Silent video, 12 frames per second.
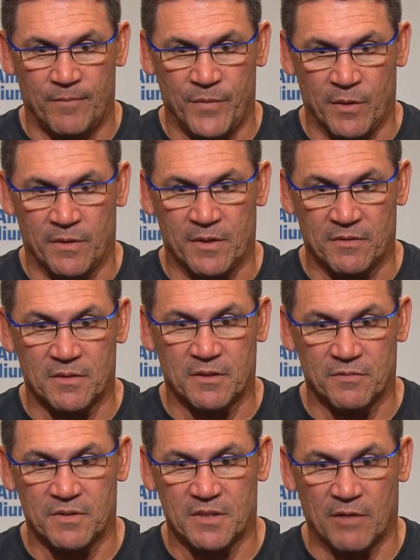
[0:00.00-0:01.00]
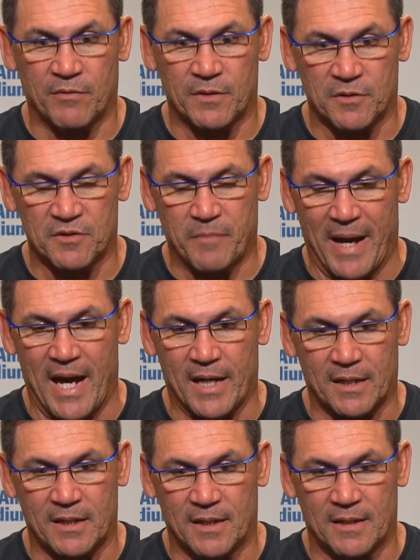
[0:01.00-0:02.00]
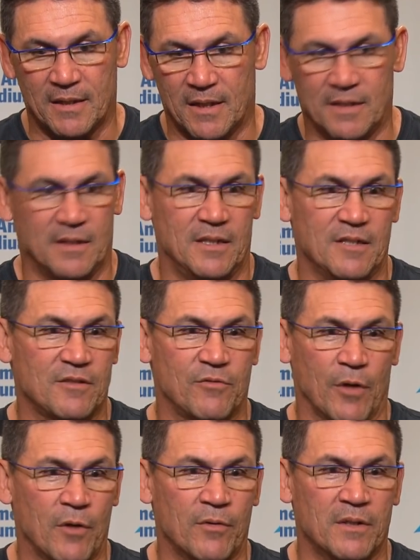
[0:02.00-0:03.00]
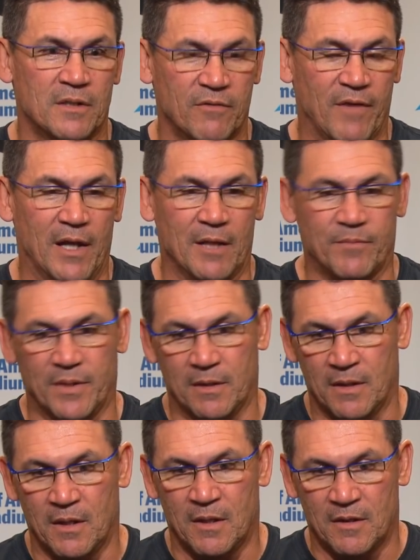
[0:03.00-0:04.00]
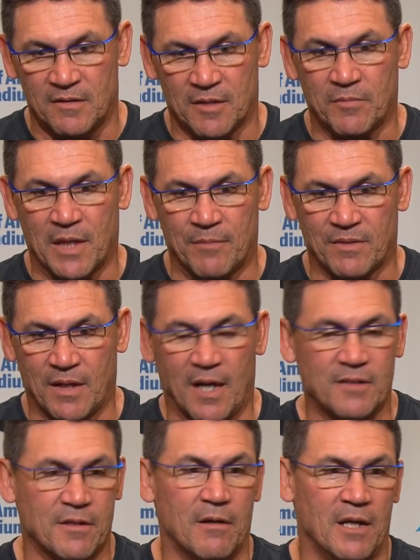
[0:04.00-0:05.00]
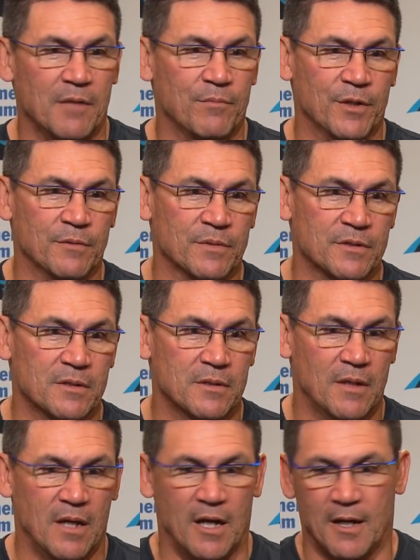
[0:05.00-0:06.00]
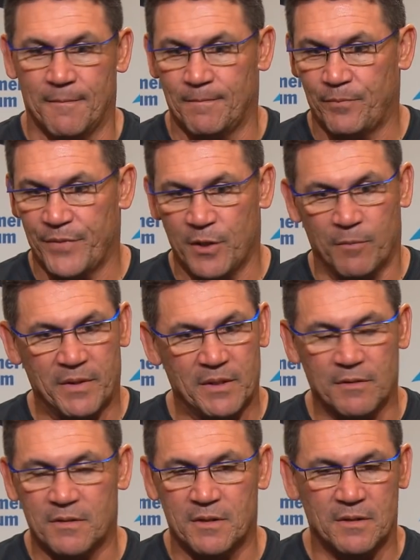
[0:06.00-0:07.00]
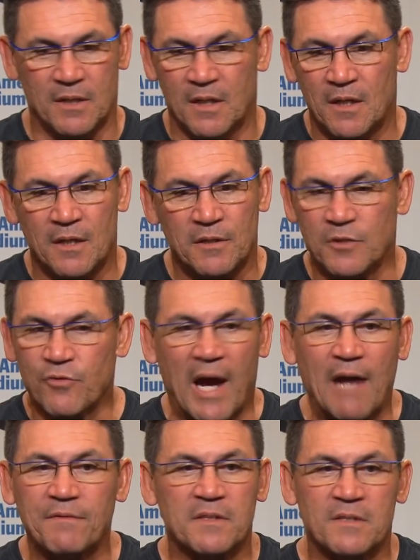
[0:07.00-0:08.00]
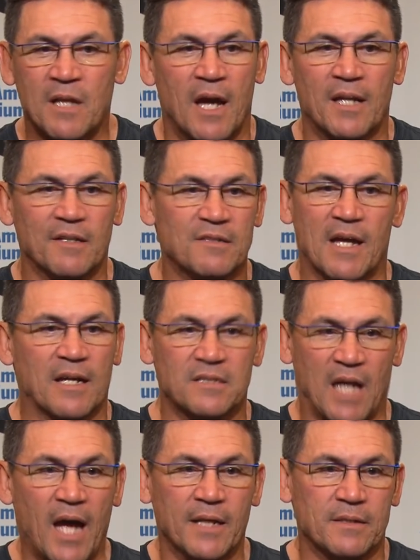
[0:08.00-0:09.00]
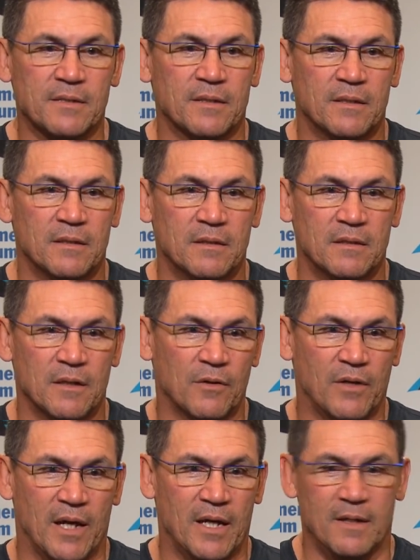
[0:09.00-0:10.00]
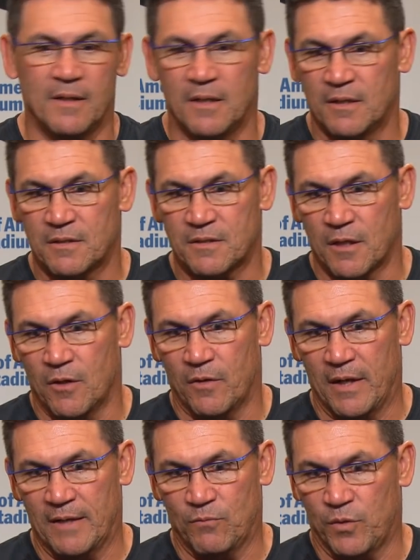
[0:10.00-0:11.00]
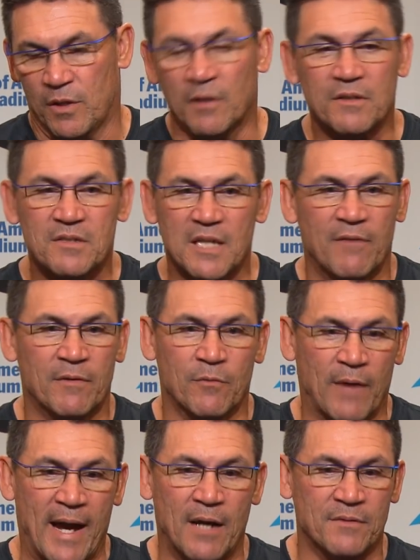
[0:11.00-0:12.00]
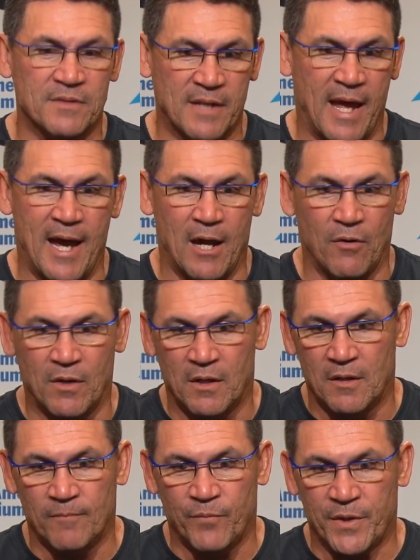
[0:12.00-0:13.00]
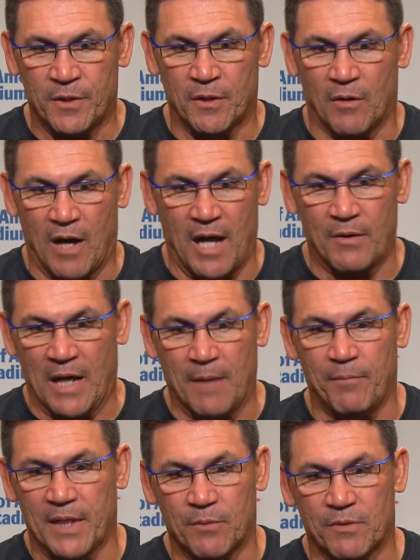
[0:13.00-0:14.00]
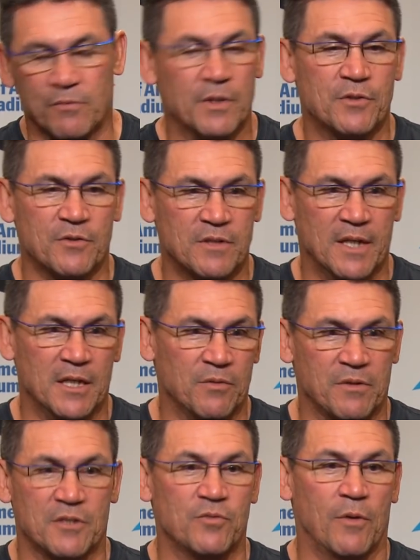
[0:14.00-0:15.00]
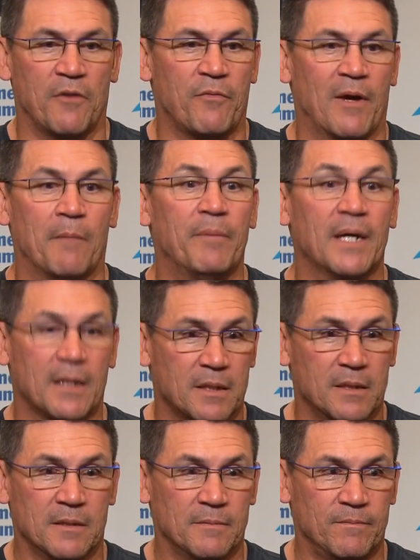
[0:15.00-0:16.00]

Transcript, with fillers: You know, and this was several years back, and he's grown and developed. And sometimes guys are late bloomers. You know, but the draft is not exact science, okay? So, and with only 7 rounds now, you know, I play with Richard Dent with a 12th round pick.